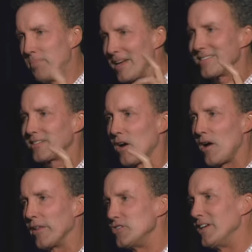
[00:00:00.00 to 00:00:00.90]
best
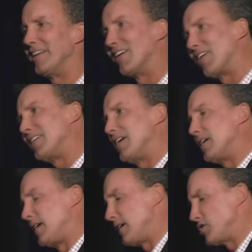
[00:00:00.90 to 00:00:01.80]
college in our day
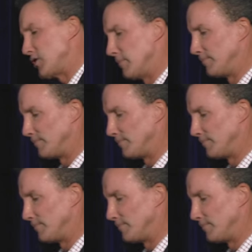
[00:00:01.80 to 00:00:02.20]
and age?